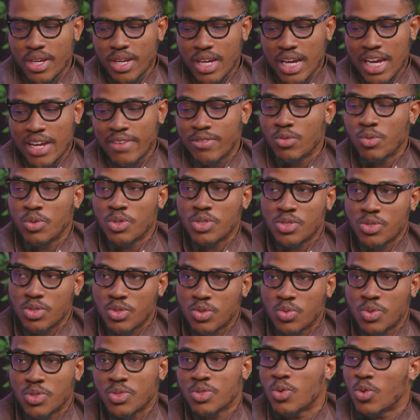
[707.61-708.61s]
I even watched those
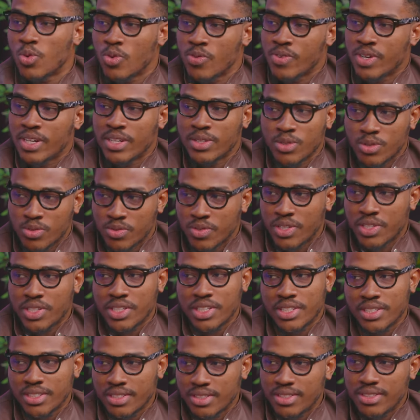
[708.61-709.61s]
ones over and over
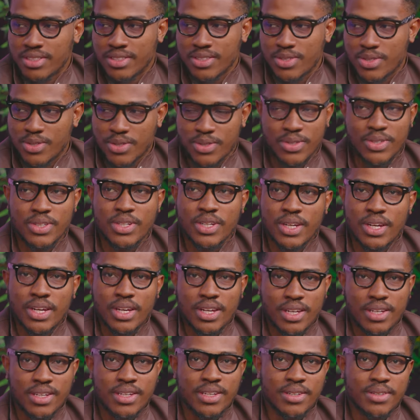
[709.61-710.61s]
again. So.
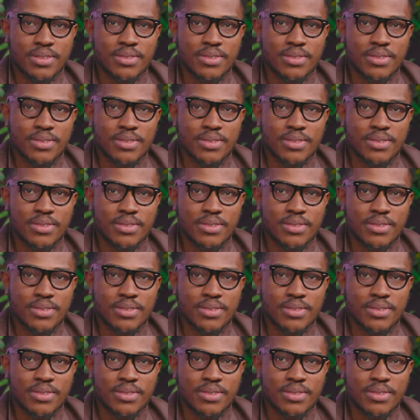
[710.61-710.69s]
Yeah.